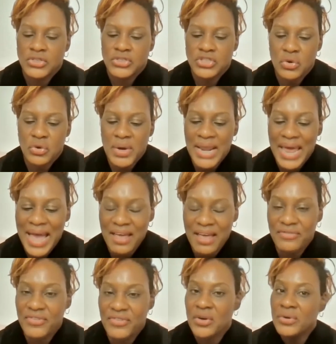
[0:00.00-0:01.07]
So, what
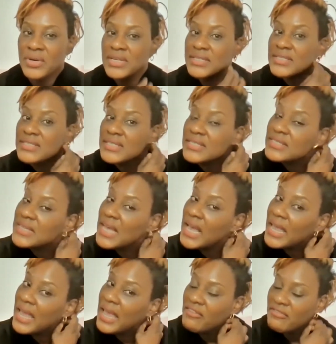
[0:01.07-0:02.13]
I've noticed since
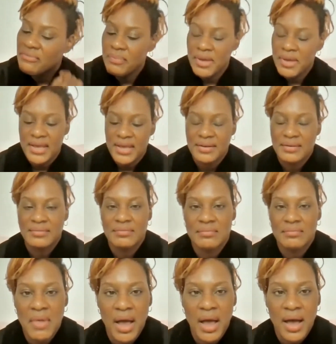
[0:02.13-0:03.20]
I have been
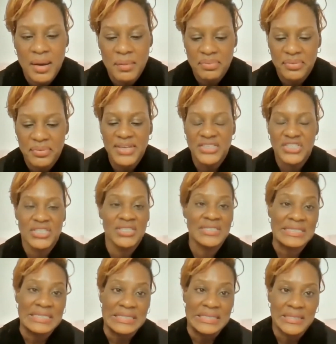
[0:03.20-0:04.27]
uh, preaching
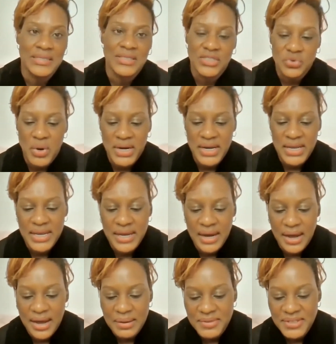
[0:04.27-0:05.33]
since
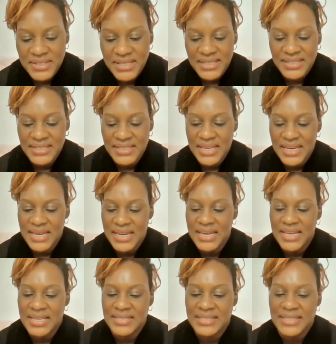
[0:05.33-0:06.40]
2016
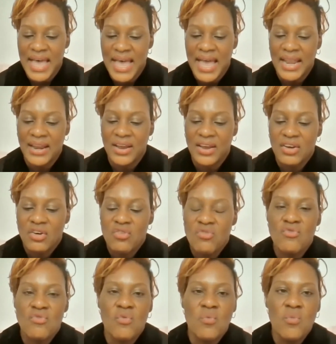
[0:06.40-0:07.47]
um, is that
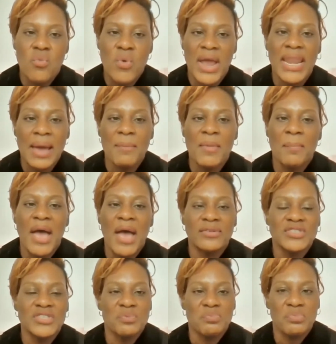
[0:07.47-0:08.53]
when I'm
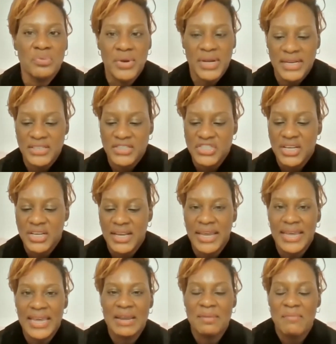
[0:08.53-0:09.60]
about to preach
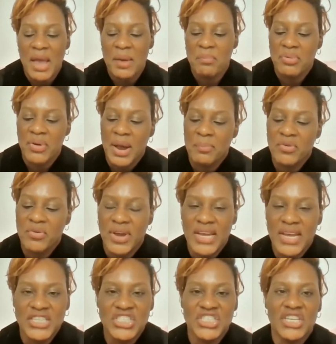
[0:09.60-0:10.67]
in my
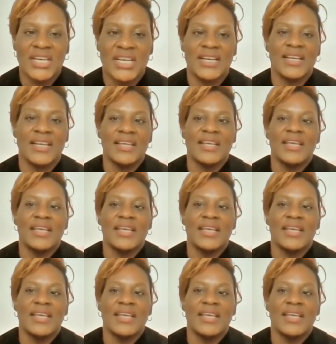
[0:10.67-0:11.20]
preparation,